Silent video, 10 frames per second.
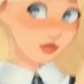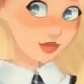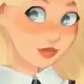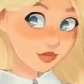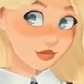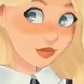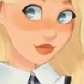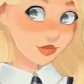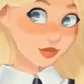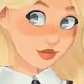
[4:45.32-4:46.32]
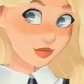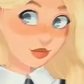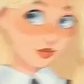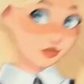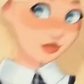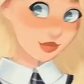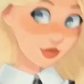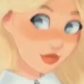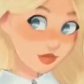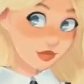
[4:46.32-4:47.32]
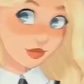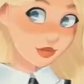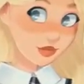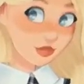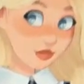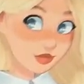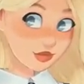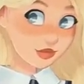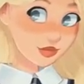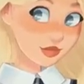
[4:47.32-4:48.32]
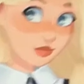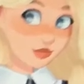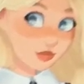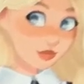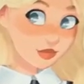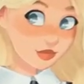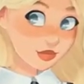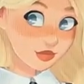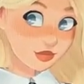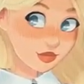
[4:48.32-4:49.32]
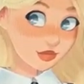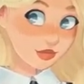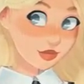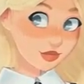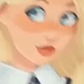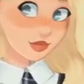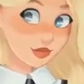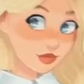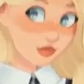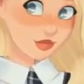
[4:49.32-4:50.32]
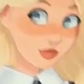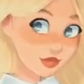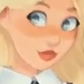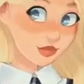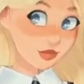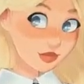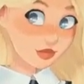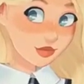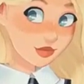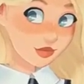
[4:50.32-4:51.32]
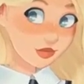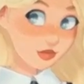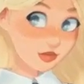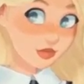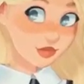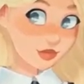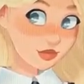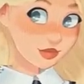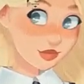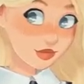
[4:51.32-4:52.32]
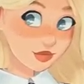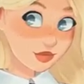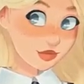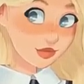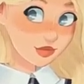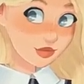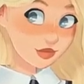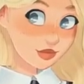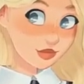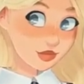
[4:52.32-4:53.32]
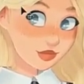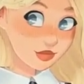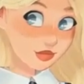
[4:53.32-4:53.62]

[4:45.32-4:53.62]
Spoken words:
Okay, so I have my illustrations here without a background.